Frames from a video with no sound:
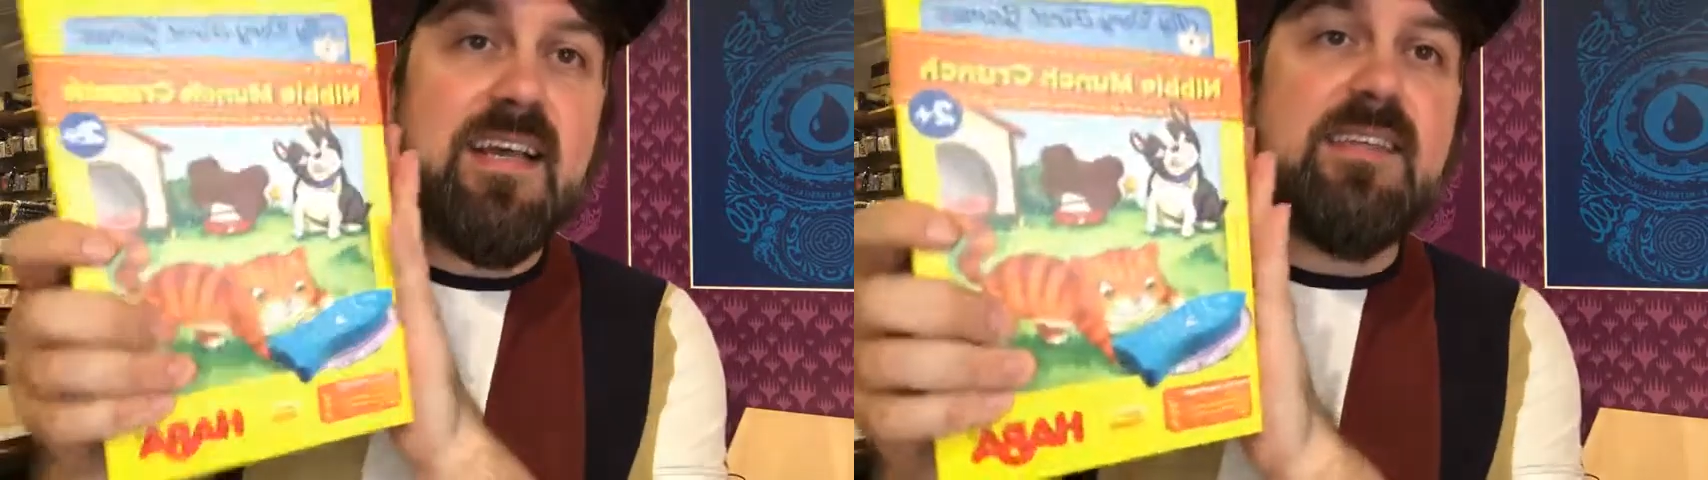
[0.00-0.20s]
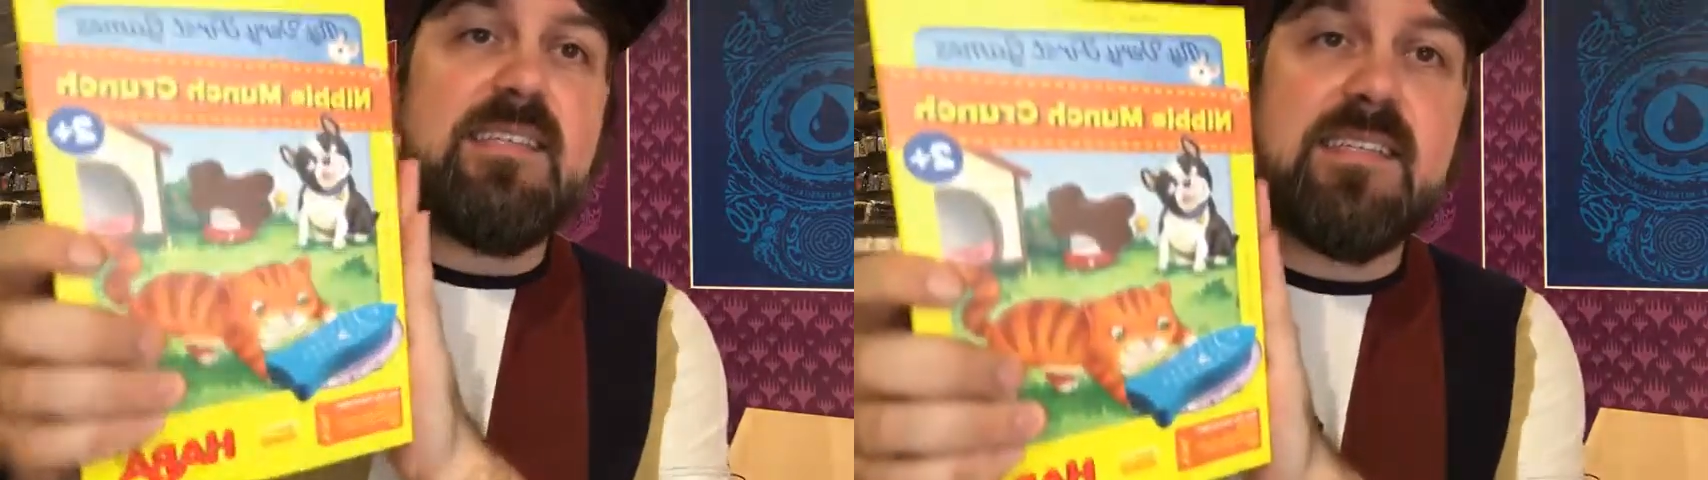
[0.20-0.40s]

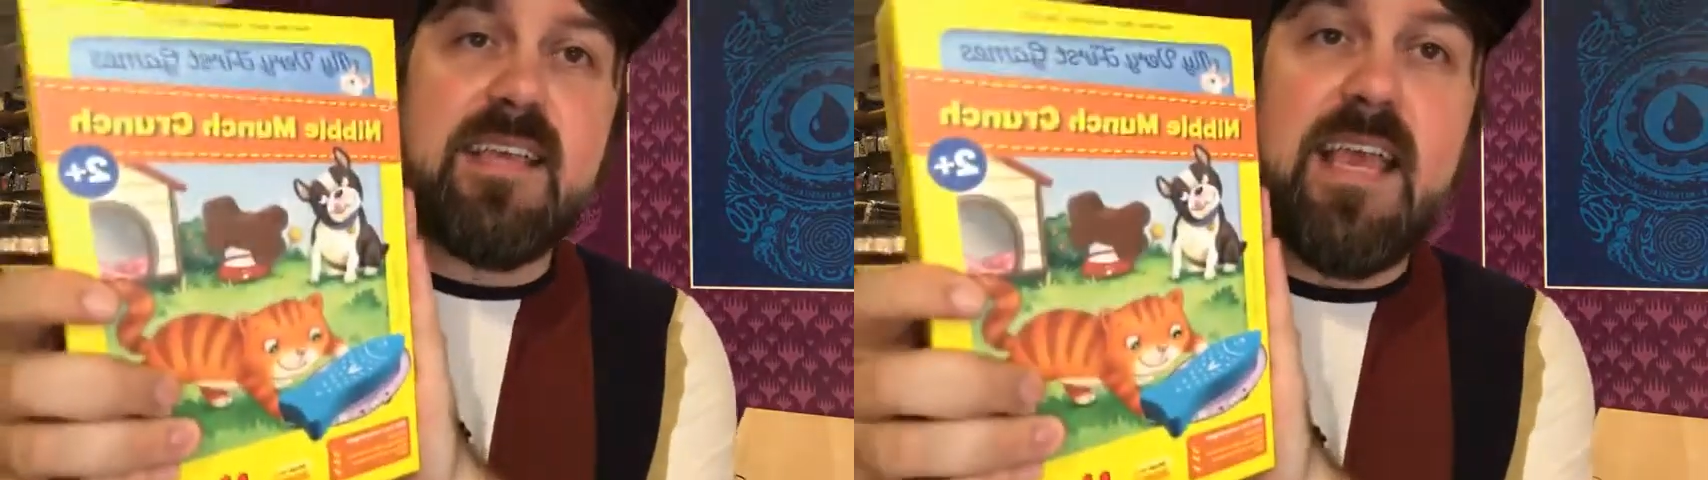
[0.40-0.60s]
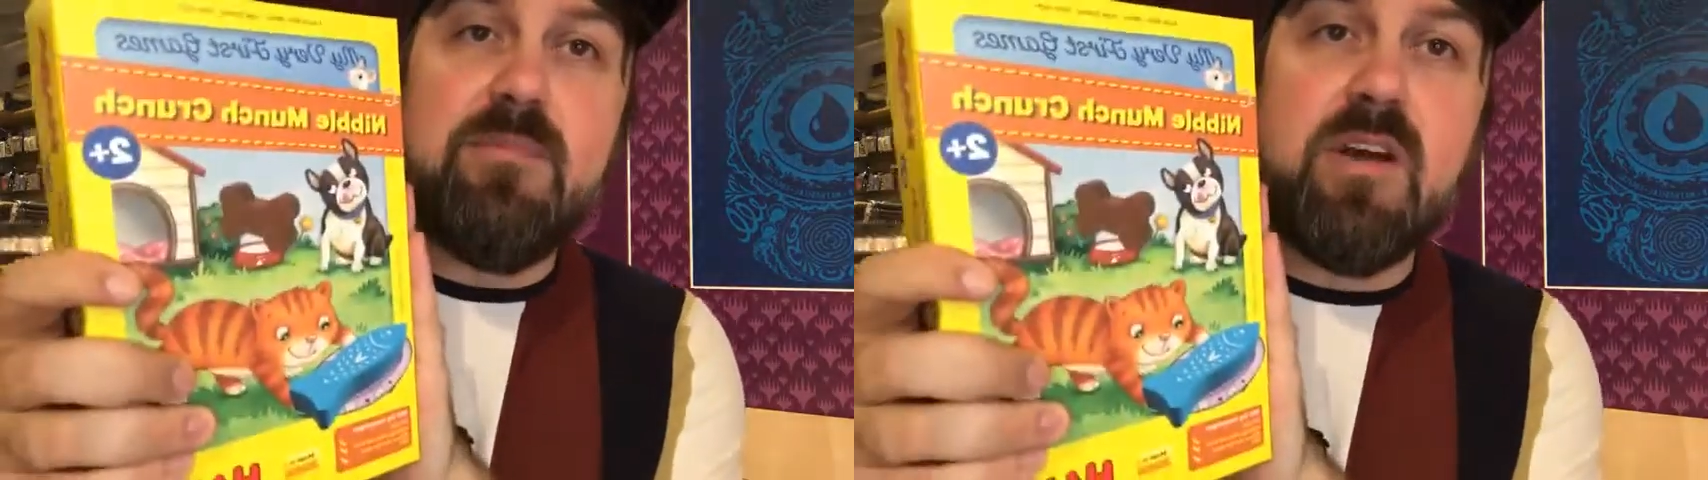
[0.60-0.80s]
This is a
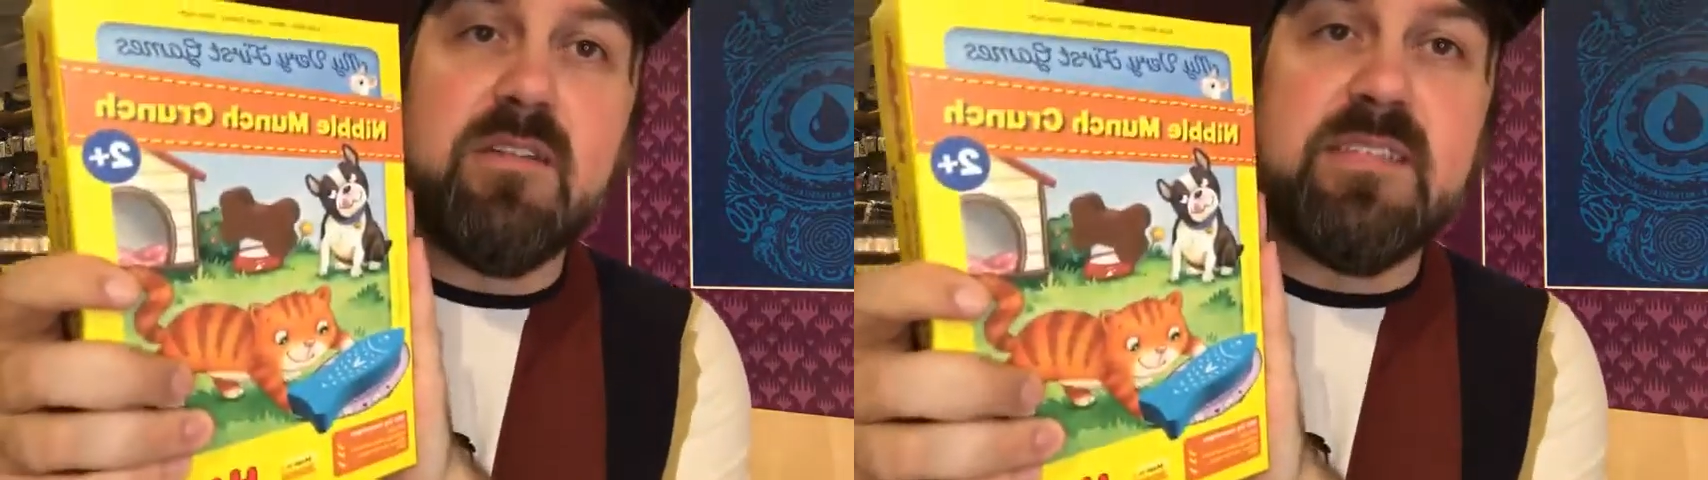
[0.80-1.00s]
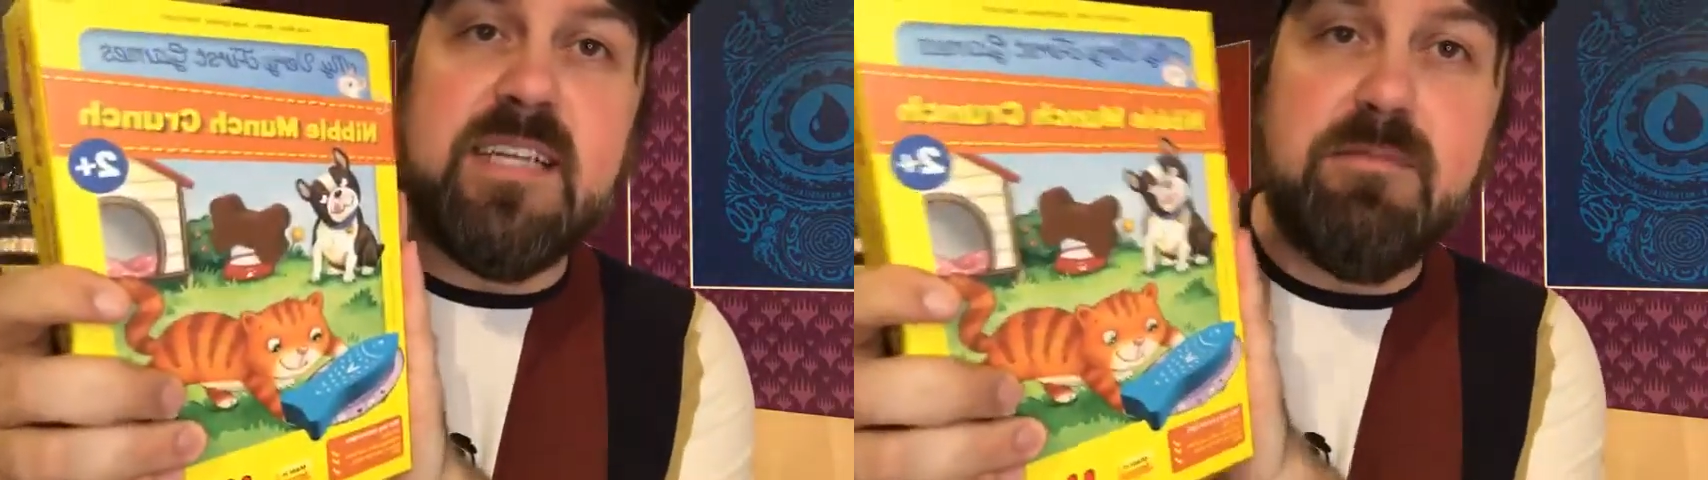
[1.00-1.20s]
game
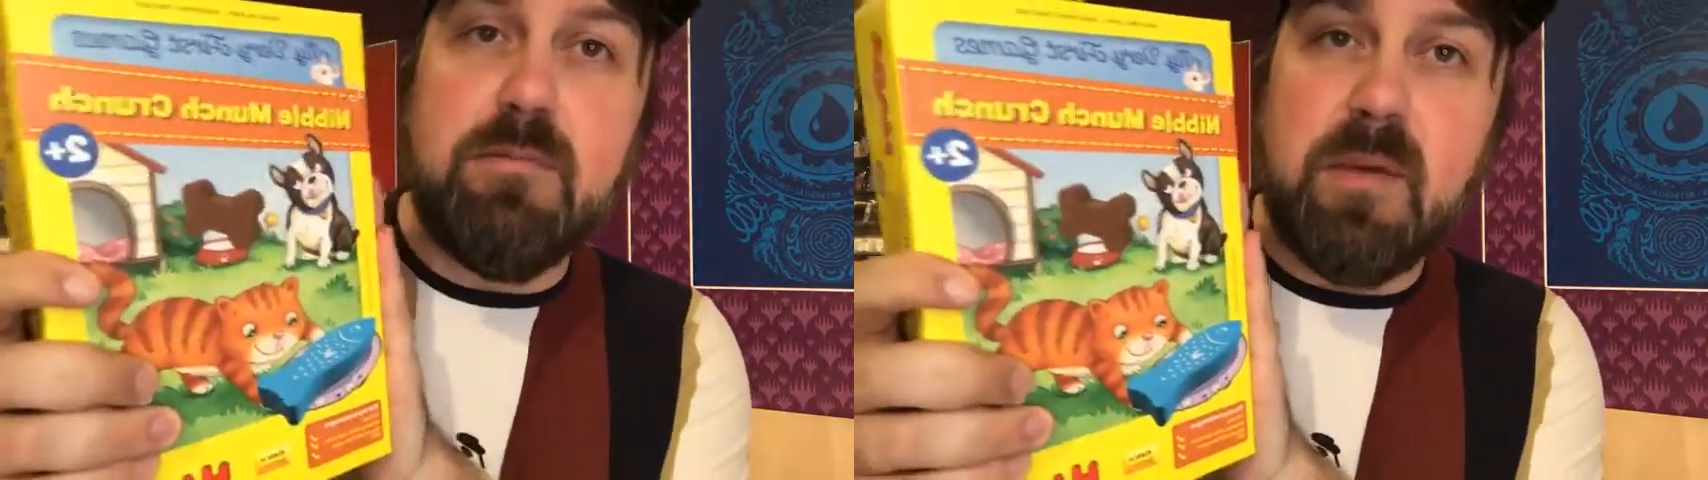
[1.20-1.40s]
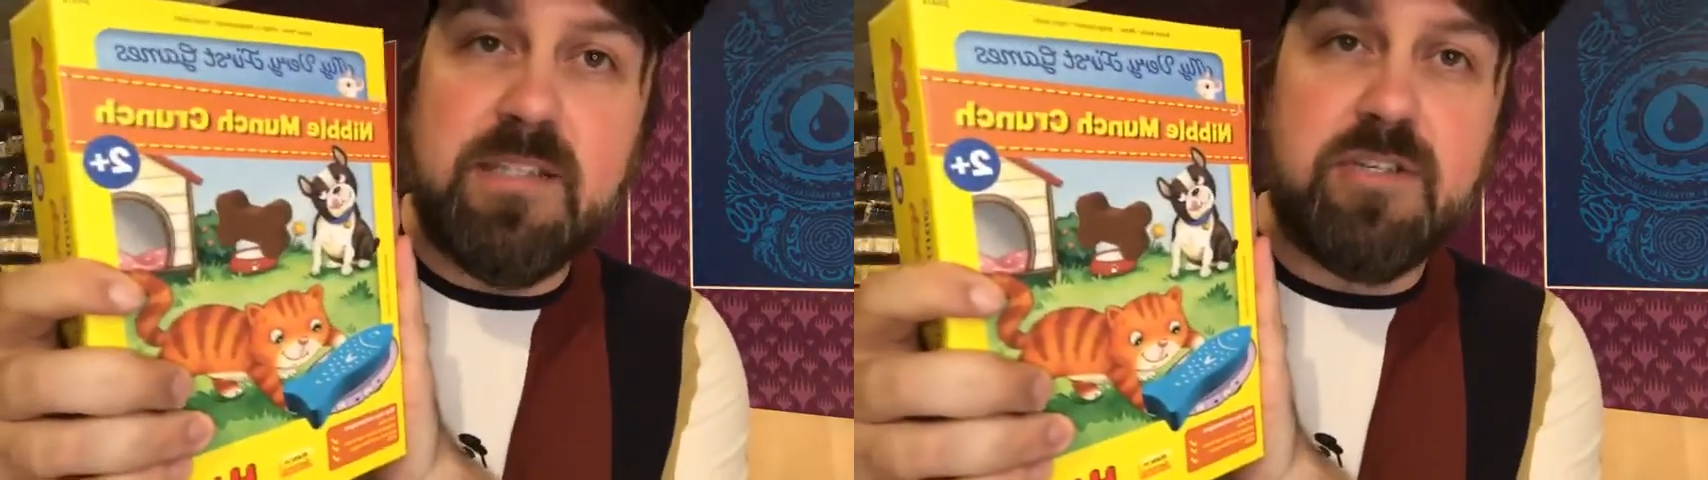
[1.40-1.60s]
called Nibble,
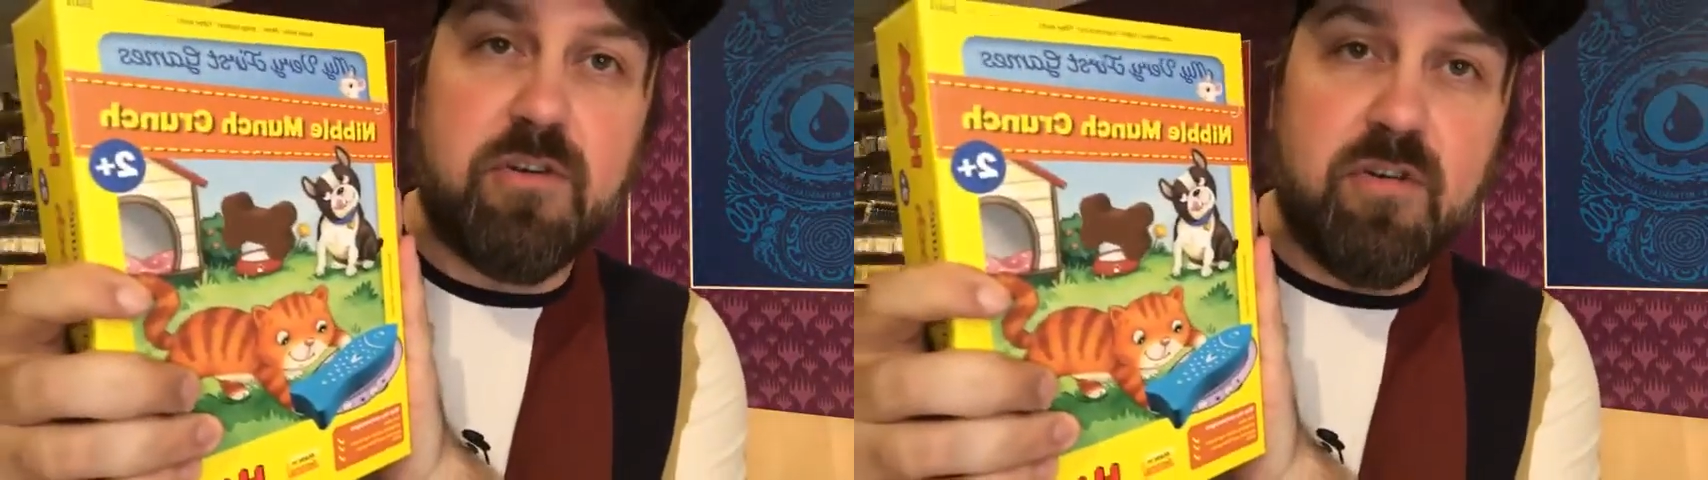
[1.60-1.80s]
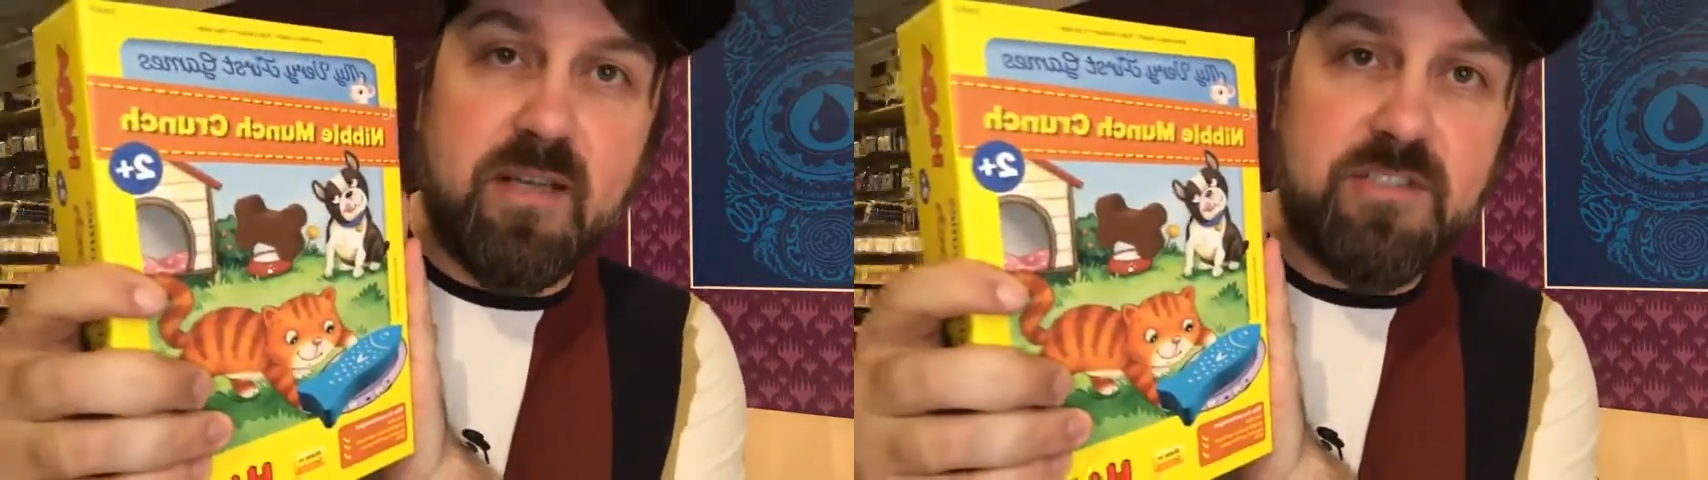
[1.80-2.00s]
Munch,
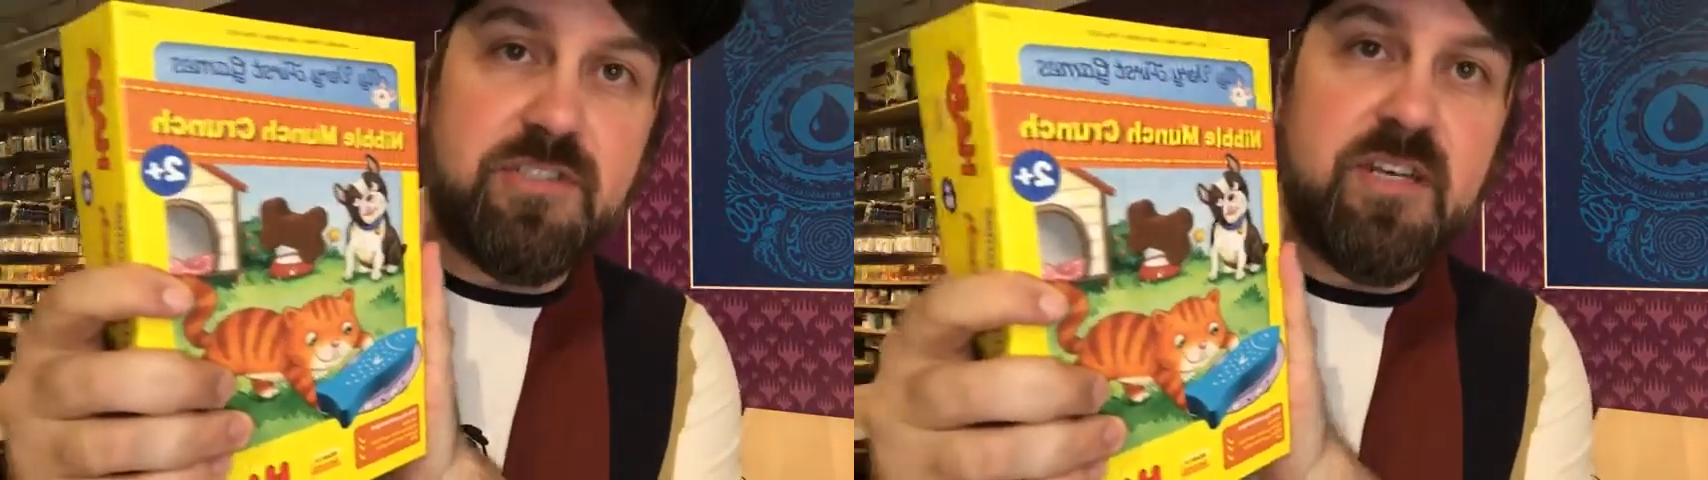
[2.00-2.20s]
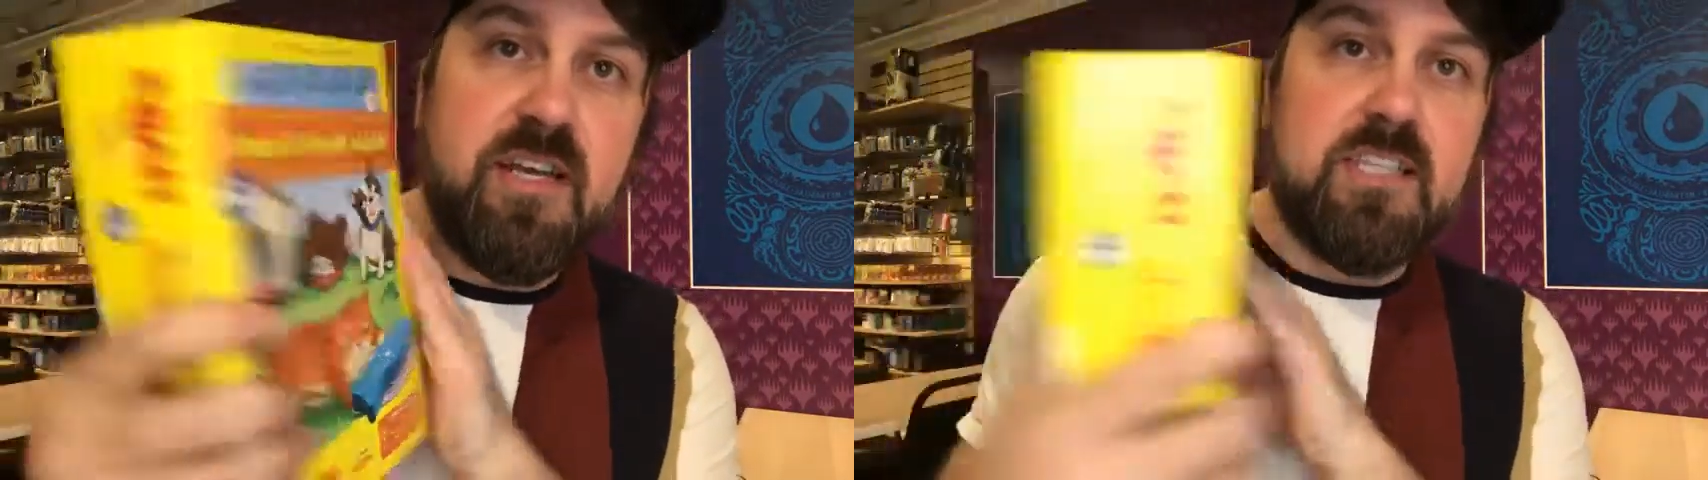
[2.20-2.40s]
Crunch.